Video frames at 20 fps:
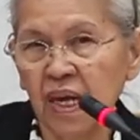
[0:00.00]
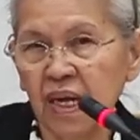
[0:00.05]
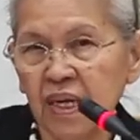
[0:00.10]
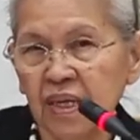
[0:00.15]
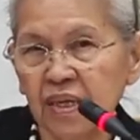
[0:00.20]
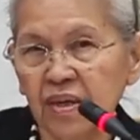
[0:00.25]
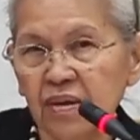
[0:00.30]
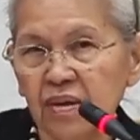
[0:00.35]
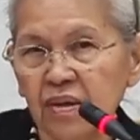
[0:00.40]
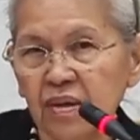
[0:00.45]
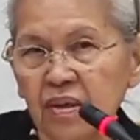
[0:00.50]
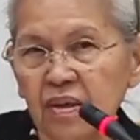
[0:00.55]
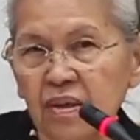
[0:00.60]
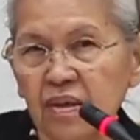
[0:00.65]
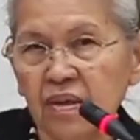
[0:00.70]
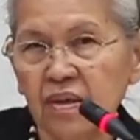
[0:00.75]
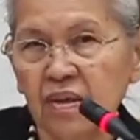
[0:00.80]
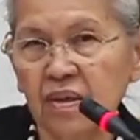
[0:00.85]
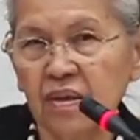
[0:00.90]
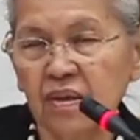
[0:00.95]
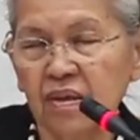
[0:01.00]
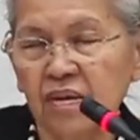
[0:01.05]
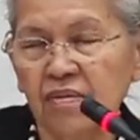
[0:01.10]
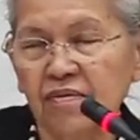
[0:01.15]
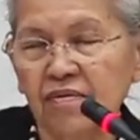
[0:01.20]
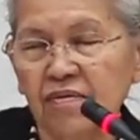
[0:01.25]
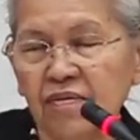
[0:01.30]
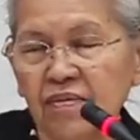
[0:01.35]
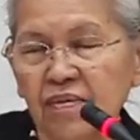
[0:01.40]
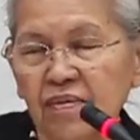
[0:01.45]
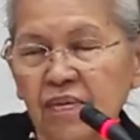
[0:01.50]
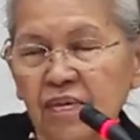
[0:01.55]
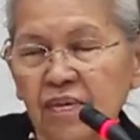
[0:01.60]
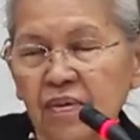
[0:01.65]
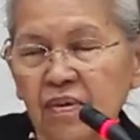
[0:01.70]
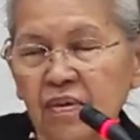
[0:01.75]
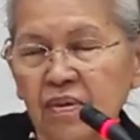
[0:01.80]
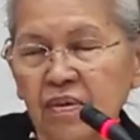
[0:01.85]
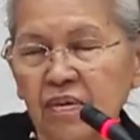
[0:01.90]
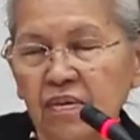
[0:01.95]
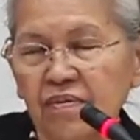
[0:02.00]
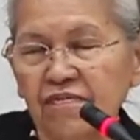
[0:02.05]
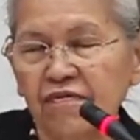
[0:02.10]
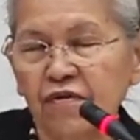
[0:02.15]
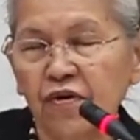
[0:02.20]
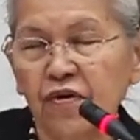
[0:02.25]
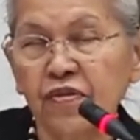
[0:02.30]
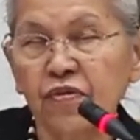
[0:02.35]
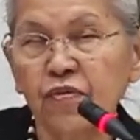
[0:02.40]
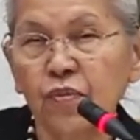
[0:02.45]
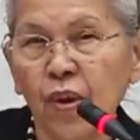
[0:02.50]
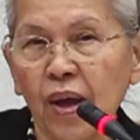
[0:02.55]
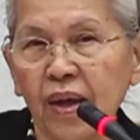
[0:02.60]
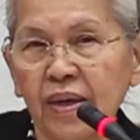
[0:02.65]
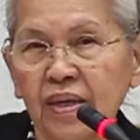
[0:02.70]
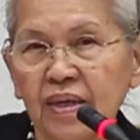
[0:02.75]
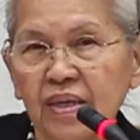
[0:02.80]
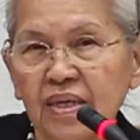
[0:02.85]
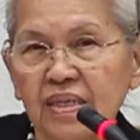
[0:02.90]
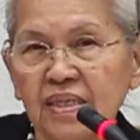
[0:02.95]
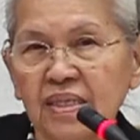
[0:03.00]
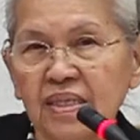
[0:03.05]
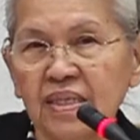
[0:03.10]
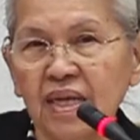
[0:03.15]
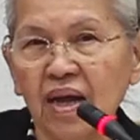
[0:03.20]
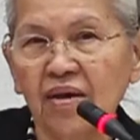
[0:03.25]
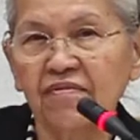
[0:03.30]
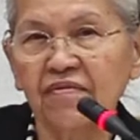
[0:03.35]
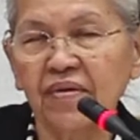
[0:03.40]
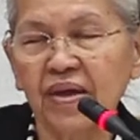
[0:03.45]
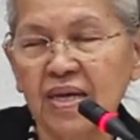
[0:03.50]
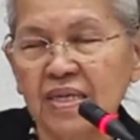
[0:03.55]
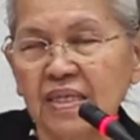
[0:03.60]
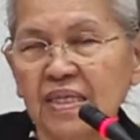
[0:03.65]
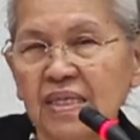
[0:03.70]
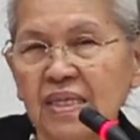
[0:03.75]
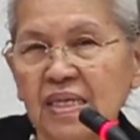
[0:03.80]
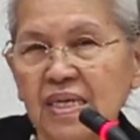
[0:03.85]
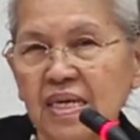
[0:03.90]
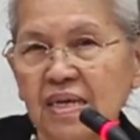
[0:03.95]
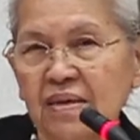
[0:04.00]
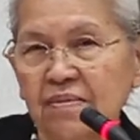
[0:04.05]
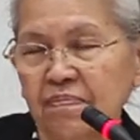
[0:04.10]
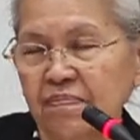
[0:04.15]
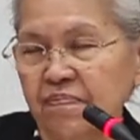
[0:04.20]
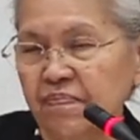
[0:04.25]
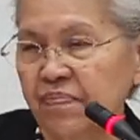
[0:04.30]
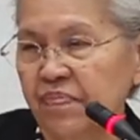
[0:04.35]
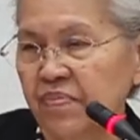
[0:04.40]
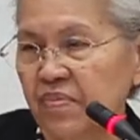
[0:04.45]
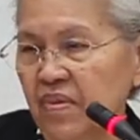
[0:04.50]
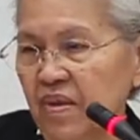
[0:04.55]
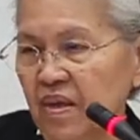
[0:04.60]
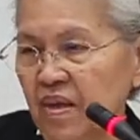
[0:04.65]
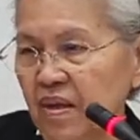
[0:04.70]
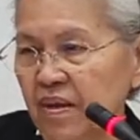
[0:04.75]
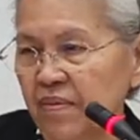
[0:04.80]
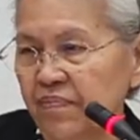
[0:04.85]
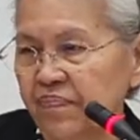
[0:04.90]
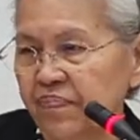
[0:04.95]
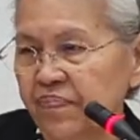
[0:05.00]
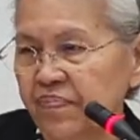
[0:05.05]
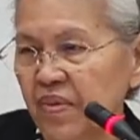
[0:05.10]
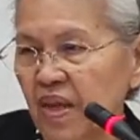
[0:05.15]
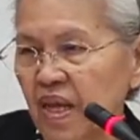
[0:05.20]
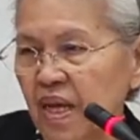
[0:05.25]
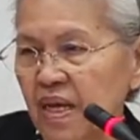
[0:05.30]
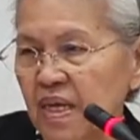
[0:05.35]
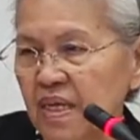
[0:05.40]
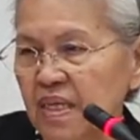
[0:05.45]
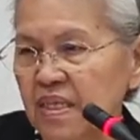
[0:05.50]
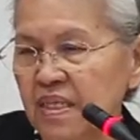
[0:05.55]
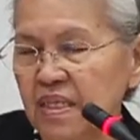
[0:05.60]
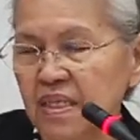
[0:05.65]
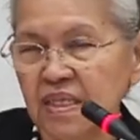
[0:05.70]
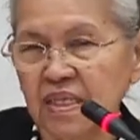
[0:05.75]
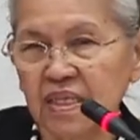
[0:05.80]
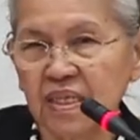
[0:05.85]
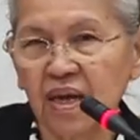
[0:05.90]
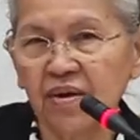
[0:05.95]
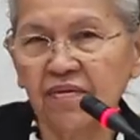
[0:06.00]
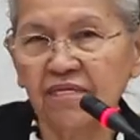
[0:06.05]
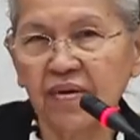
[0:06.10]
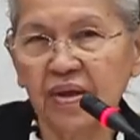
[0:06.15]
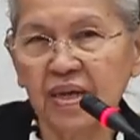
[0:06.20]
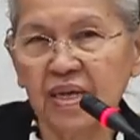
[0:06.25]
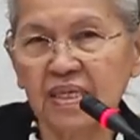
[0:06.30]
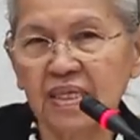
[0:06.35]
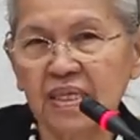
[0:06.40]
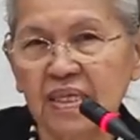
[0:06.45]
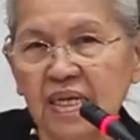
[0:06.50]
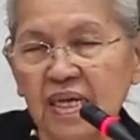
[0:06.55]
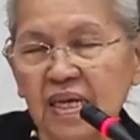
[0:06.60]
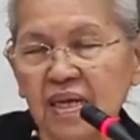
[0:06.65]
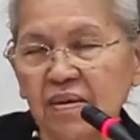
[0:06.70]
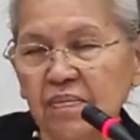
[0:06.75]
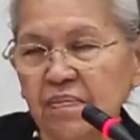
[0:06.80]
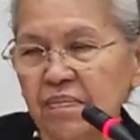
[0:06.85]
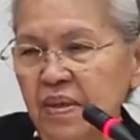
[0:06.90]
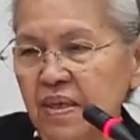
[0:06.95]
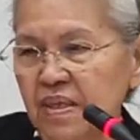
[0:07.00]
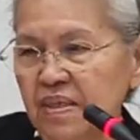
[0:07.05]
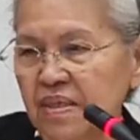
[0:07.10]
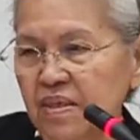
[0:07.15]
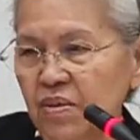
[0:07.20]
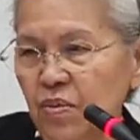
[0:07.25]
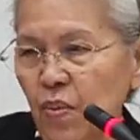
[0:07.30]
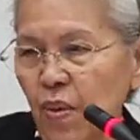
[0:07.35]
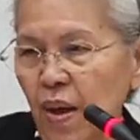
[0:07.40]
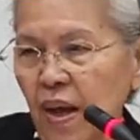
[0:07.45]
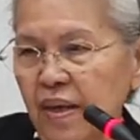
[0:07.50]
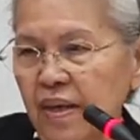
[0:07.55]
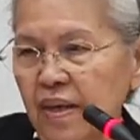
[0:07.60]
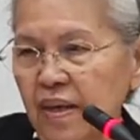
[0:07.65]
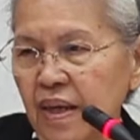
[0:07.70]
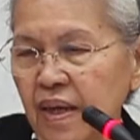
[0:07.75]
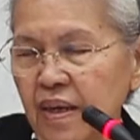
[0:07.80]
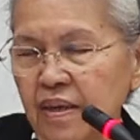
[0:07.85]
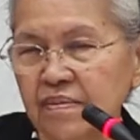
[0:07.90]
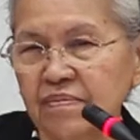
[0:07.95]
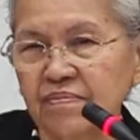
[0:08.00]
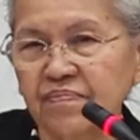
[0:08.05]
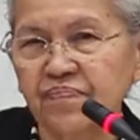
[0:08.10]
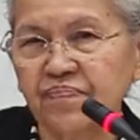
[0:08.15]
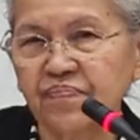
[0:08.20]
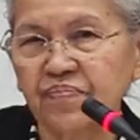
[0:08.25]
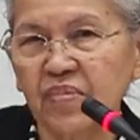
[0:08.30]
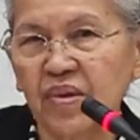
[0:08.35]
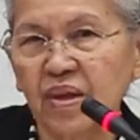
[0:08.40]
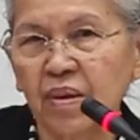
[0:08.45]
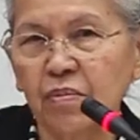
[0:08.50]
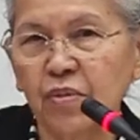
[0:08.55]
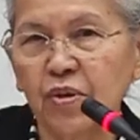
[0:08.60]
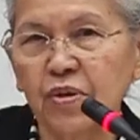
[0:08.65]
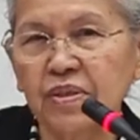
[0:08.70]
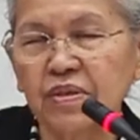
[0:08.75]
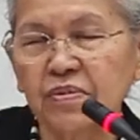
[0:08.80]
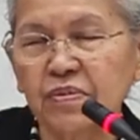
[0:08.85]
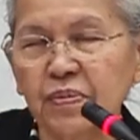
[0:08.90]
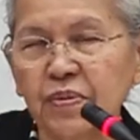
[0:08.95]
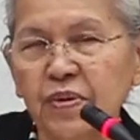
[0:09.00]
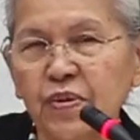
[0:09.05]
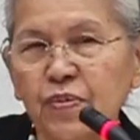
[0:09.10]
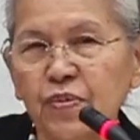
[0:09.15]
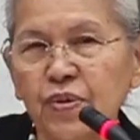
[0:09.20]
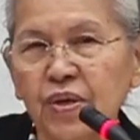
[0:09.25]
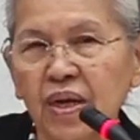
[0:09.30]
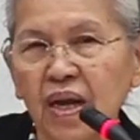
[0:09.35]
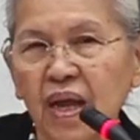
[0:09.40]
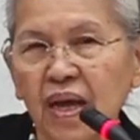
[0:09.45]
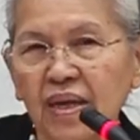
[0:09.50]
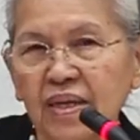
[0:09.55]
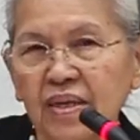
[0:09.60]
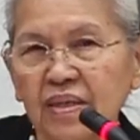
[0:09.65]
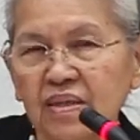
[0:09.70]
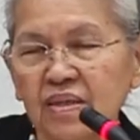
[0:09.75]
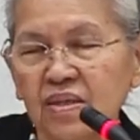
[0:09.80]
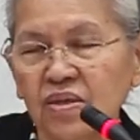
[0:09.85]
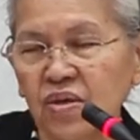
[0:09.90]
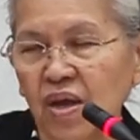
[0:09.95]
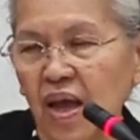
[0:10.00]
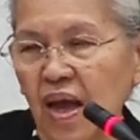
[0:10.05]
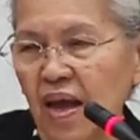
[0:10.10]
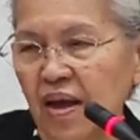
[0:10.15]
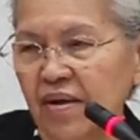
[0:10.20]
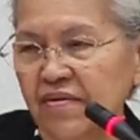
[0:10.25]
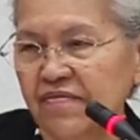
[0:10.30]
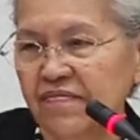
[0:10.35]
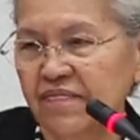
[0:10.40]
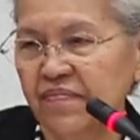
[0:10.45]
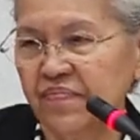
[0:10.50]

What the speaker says: The fourth one is self-esteem. Self-esteem is the one that most people would like to have.